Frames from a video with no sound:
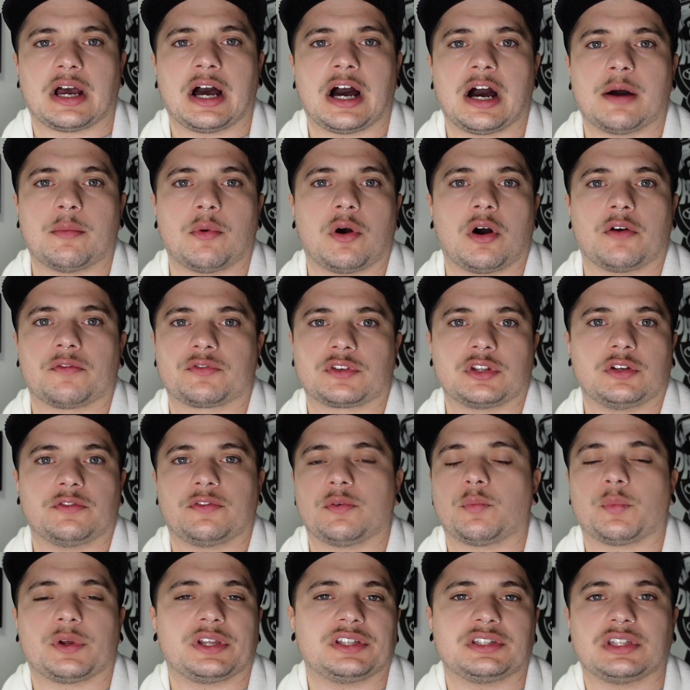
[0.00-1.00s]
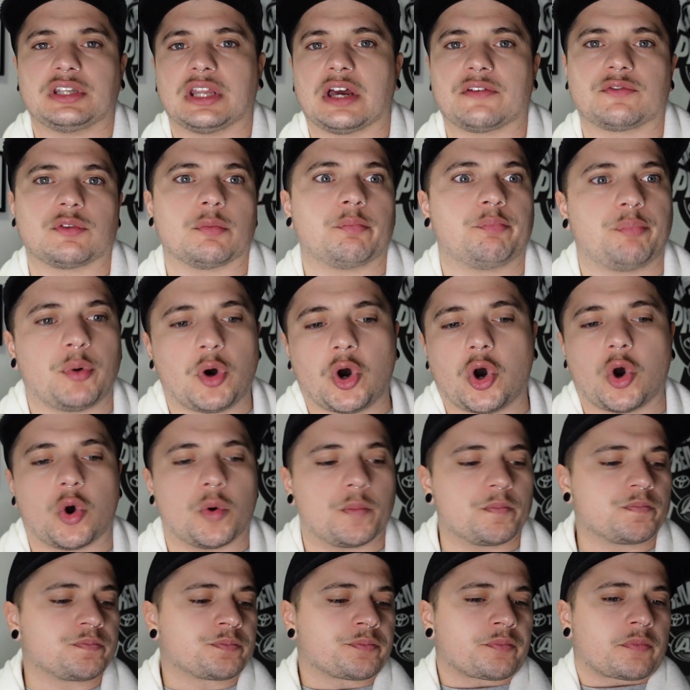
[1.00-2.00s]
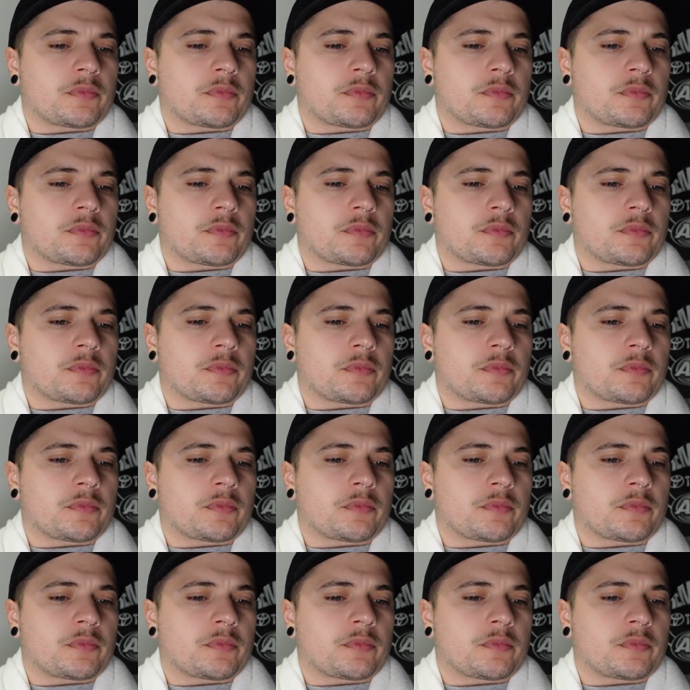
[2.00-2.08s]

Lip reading: of Ginnivan when he didn't have the ball.